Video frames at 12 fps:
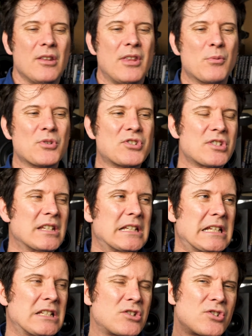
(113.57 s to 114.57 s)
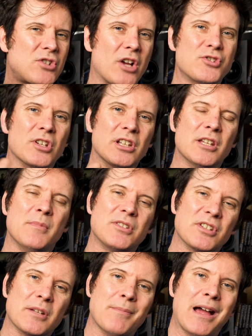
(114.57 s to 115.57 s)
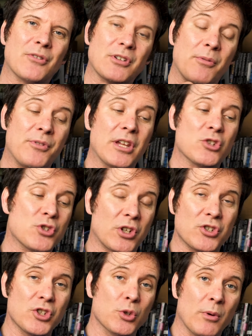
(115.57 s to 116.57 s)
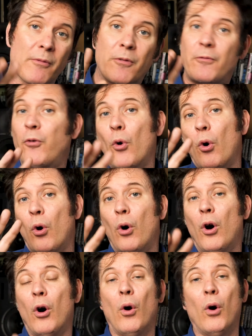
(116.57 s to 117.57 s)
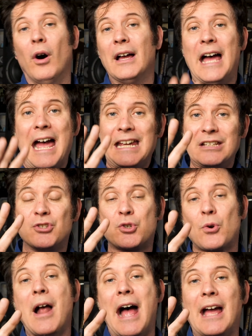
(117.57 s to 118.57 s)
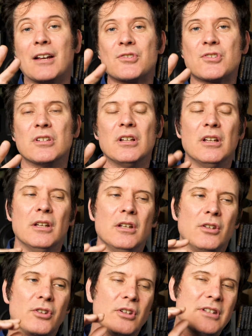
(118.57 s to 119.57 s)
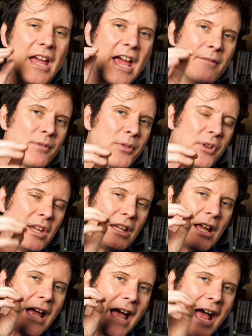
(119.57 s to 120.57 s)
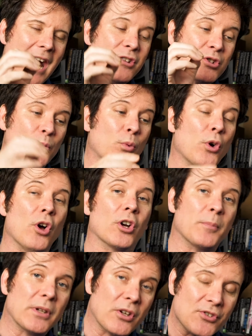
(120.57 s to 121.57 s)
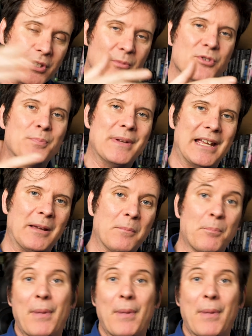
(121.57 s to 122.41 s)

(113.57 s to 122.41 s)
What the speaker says: There was such a limited amount of things you could do with 4 or 8 tracks that everything had to work because it was being